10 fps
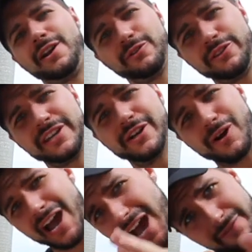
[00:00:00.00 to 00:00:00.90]
I don't think
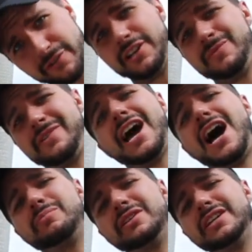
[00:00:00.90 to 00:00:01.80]
you're ever gonna be
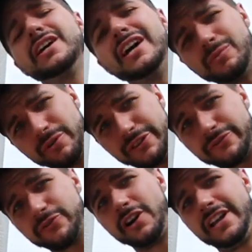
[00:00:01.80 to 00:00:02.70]
happy with the
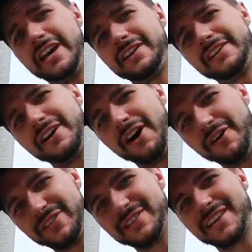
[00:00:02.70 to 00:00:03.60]
front end
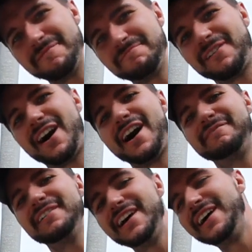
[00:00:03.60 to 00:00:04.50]
of this
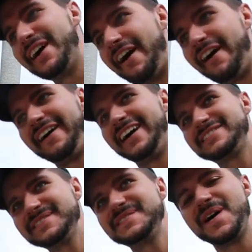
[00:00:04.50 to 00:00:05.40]
M5.
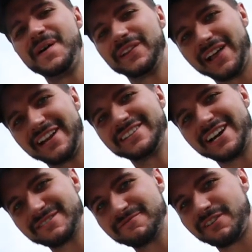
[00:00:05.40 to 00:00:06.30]
As you know, a lot of you
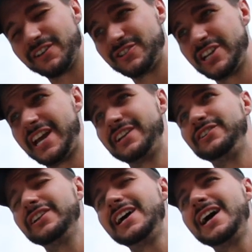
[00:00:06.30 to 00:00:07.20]
guys who follow the
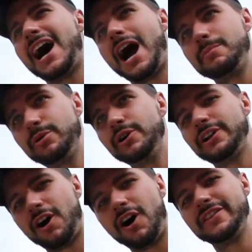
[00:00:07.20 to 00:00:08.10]
channel, I
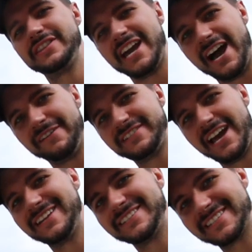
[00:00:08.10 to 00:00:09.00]
put on the
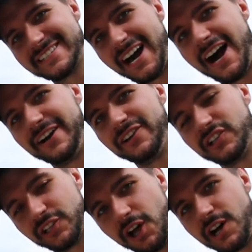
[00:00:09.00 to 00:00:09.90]
F10
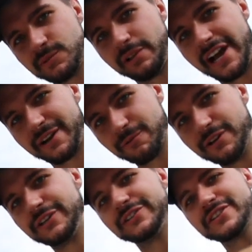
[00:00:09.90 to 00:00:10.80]
style gloss black
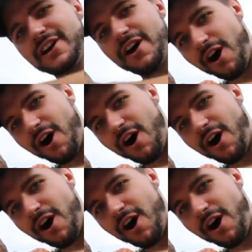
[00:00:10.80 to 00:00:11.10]
grills